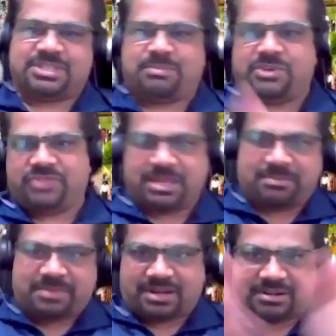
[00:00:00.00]
Some of them
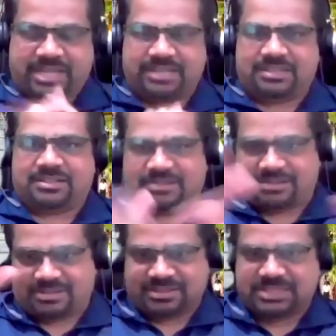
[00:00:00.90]
are right here
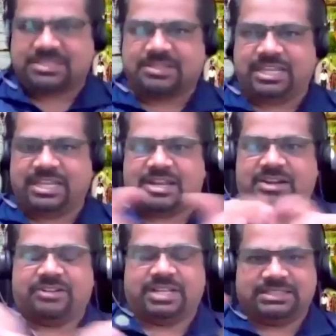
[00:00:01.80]
on the screen around us